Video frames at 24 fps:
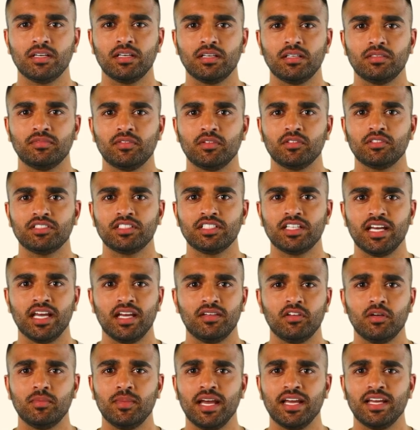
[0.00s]
First,
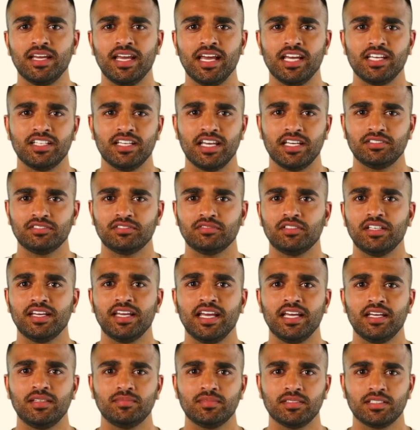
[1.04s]
every medication has three
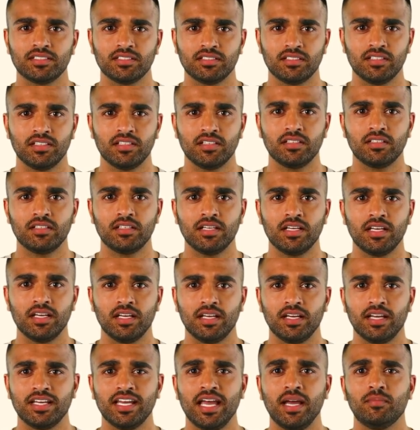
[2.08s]
names.
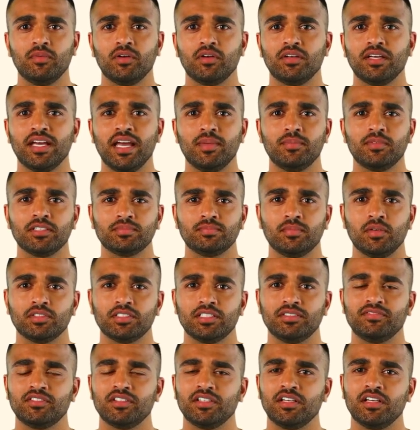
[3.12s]
The chemical name is
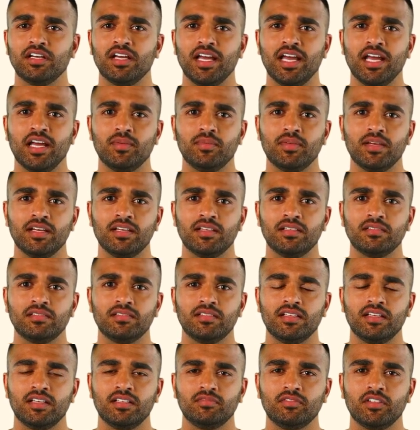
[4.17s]
mostly for the lab.
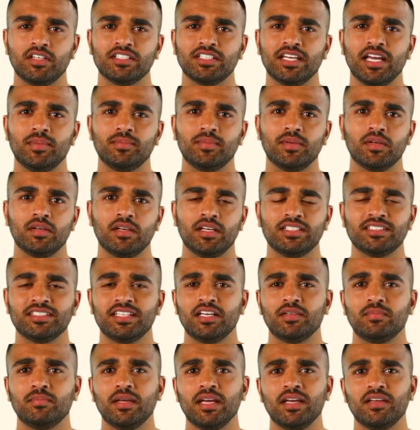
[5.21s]
For example,
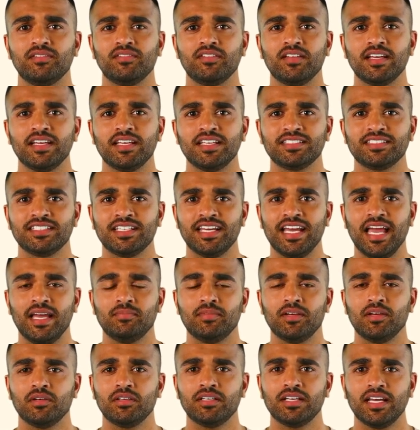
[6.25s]
acetaminophen is the
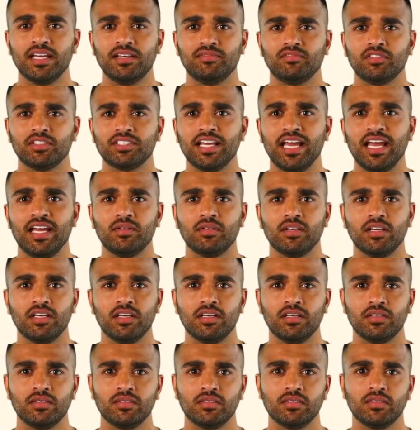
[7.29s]
chemical name for Tylenol.
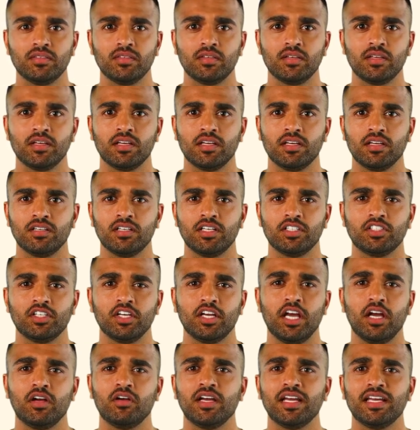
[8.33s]
The
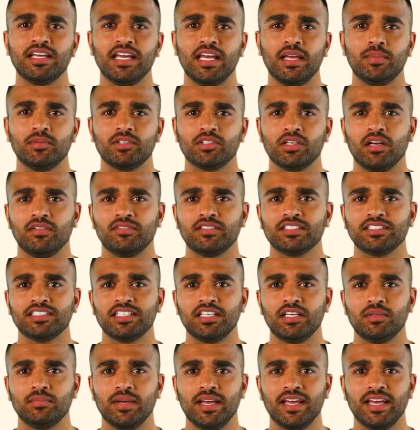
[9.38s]
generic name is often seen
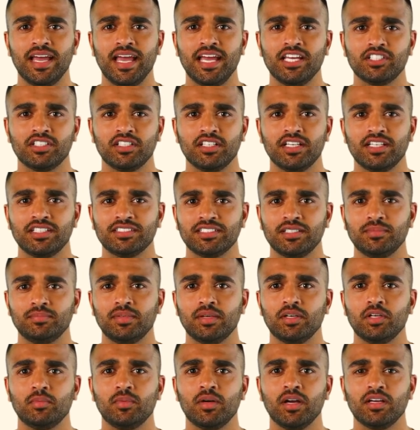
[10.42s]
on medication lists and
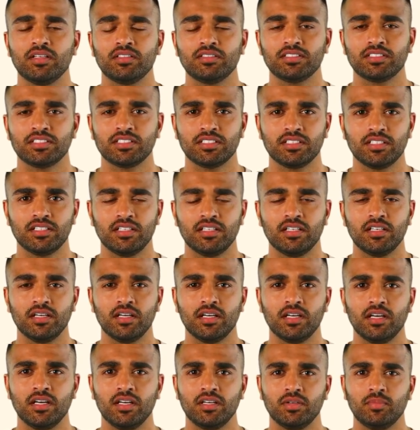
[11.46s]
pill bottles.
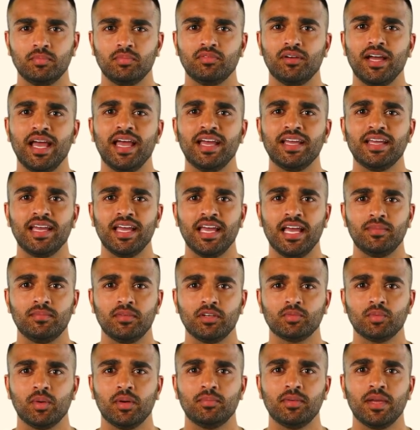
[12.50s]
The brand name
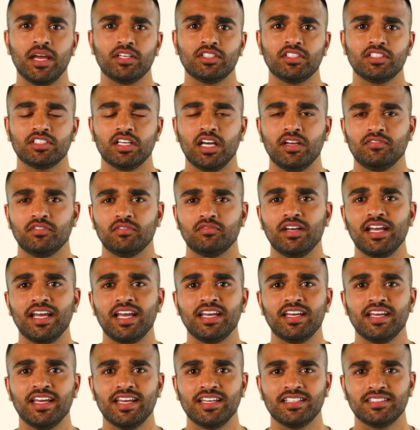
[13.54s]
is what patients often
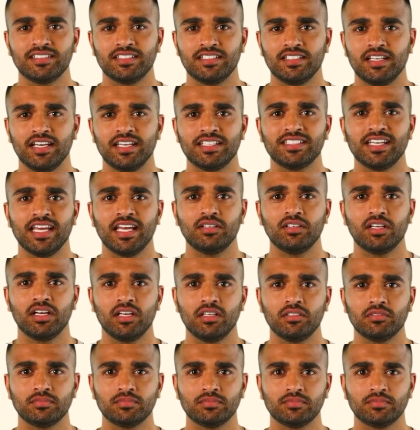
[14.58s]
recognize, like Tylenol.